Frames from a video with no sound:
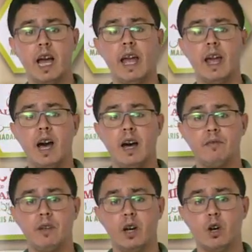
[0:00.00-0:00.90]
I have
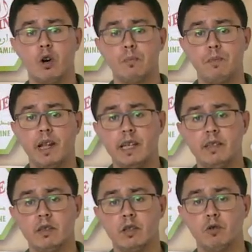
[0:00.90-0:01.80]
a
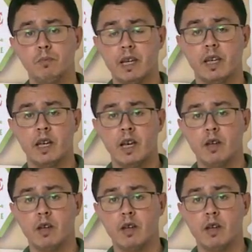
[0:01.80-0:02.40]
complaint to make.